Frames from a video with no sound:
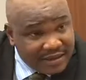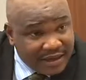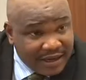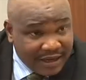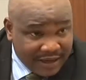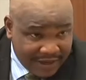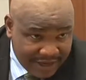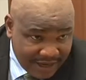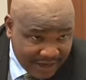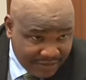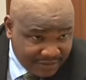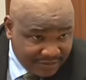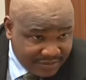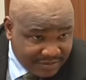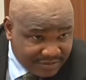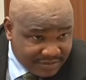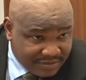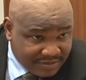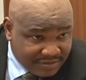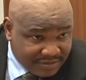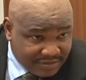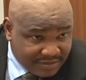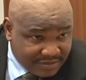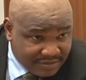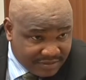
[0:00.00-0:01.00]
around
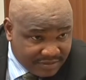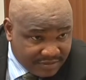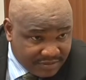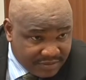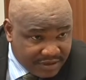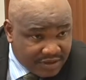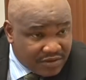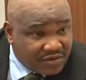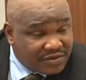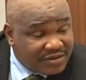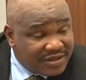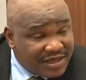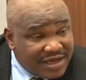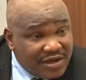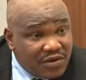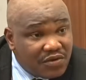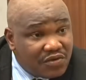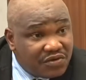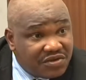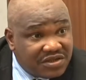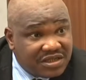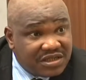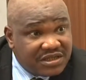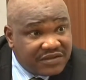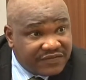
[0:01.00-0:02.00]
because they know
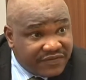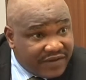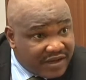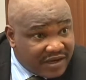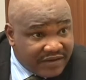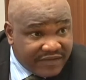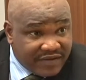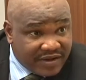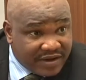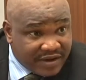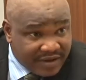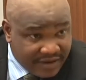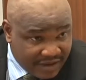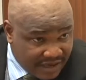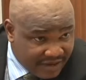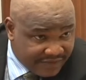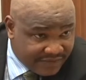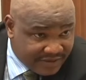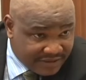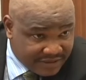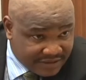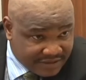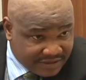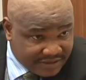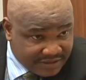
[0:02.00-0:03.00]
she's very, very
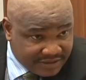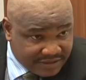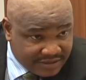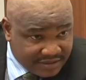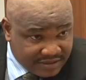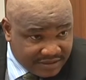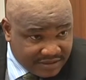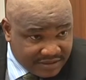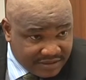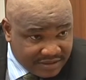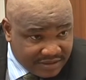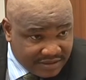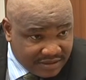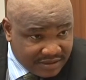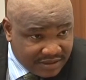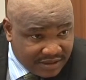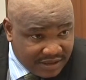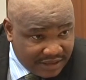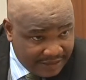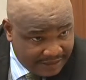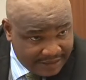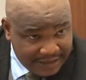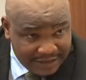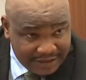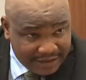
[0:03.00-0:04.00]
relevant
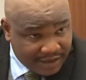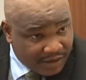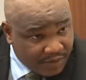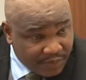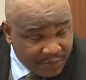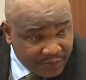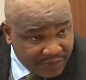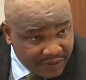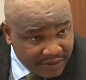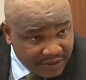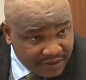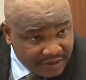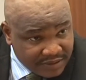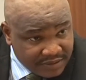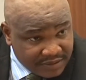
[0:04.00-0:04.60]
in that company.